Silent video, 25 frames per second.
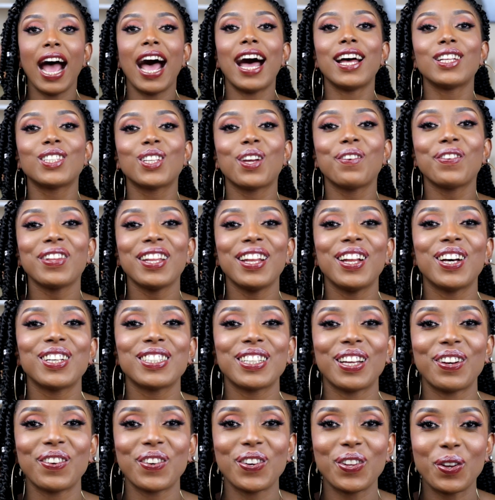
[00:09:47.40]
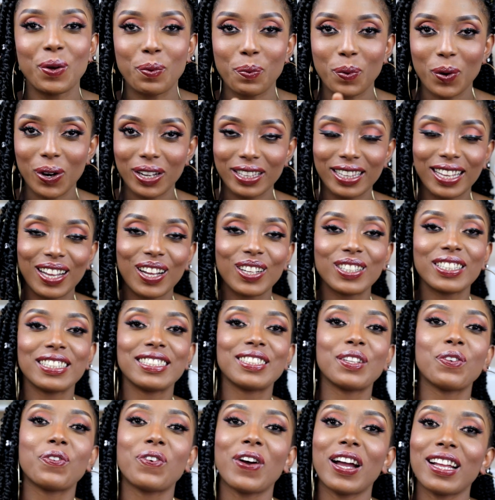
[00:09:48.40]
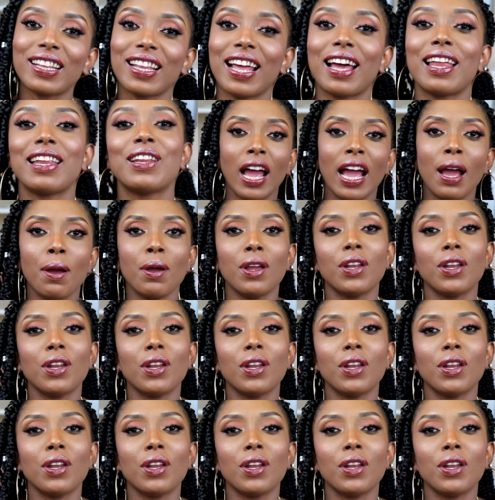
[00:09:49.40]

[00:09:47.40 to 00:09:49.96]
And something else I'm going to point out is the fact that,